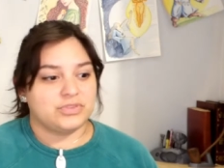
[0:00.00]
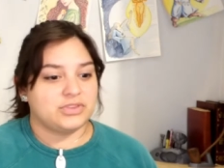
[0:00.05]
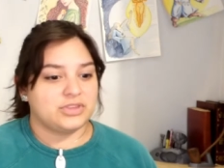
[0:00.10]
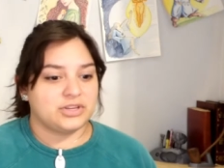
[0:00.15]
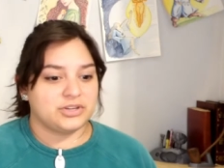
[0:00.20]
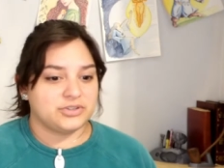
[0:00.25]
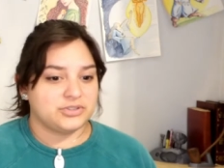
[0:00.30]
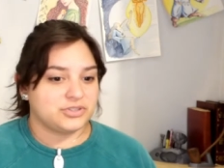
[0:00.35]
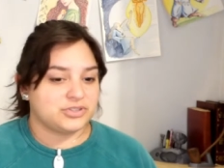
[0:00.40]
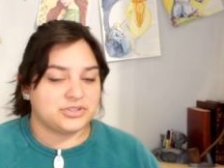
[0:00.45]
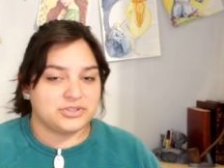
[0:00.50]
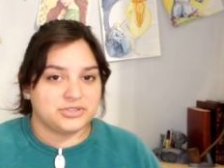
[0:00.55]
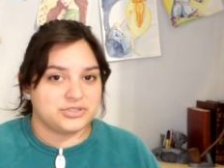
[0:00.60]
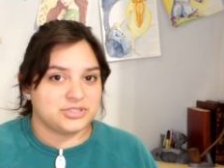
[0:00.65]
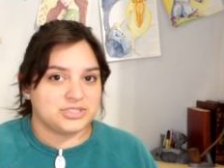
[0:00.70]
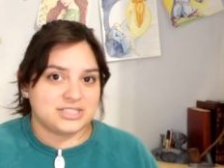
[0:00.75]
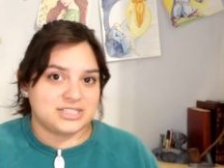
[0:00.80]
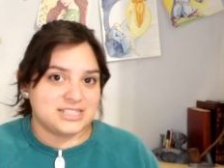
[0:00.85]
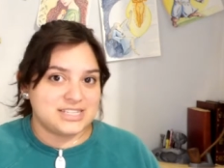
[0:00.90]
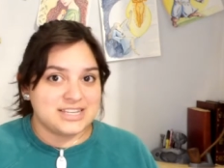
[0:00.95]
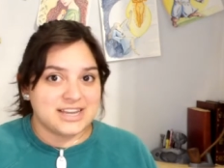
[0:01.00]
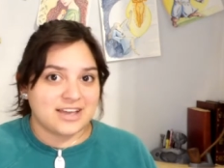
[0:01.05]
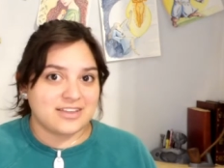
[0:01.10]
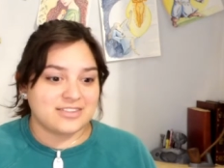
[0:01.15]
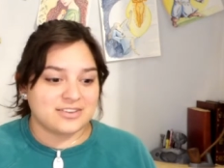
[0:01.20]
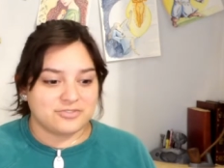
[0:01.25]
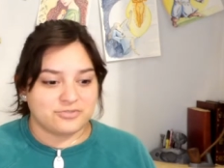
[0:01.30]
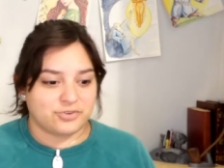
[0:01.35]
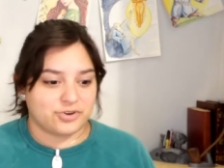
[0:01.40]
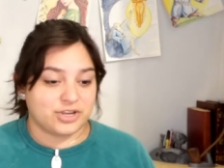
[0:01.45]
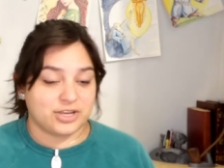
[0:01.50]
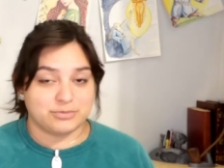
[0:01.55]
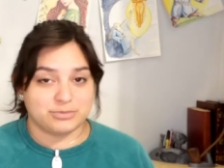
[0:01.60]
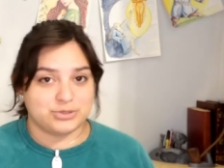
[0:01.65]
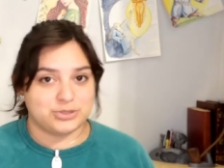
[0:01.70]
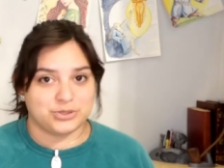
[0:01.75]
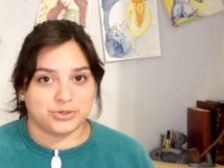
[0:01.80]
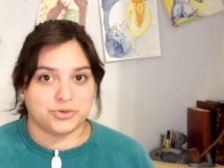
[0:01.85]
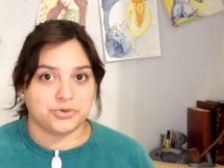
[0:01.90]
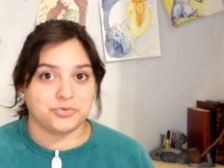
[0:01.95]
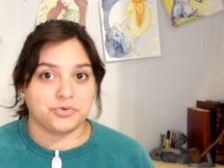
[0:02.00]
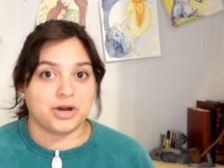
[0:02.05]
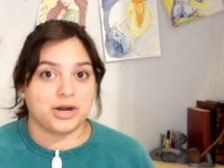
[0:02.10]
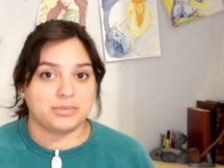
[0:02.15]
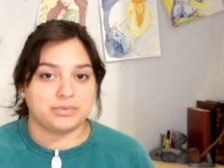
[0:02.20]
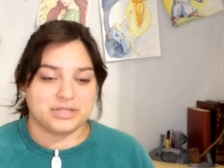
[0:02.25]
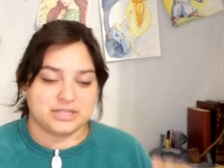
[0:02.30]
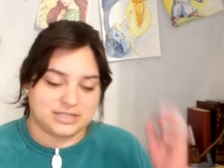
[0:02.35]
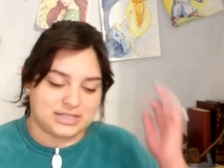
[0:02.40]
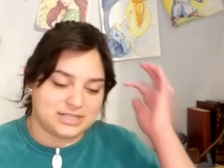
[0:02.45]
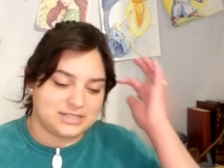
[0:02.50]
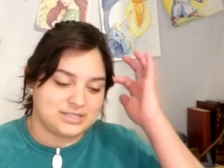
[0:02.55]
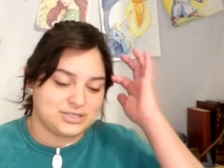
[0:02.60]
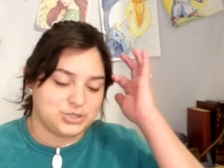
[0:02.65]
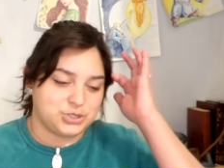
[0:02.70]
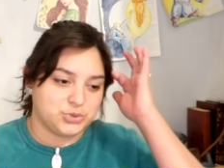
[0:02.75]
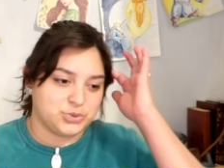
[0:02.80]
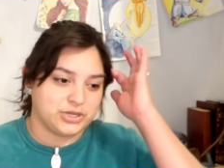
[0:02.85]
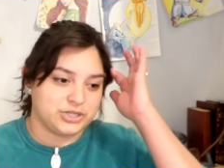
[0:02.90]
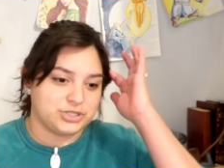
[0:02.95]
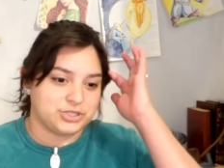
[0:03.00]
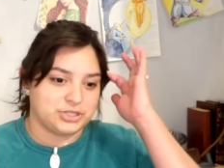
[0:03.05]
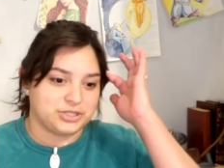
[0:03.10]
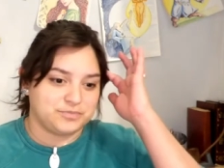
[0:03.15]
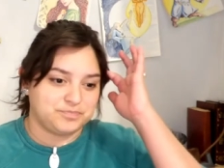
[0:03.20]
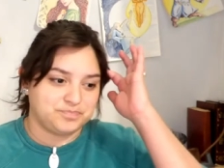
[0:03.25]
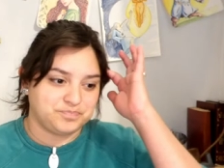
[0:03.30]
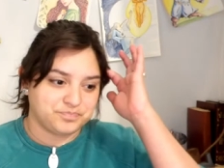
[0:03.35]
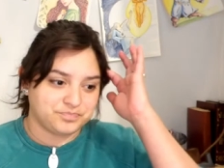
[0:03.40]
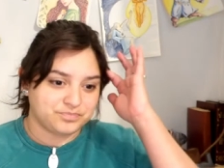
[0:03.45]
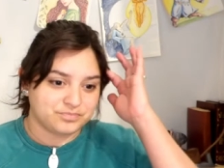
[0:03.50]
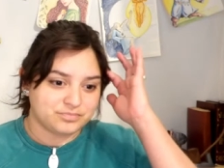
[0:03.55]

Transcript: There there's nothing for him to corrupt in that situation.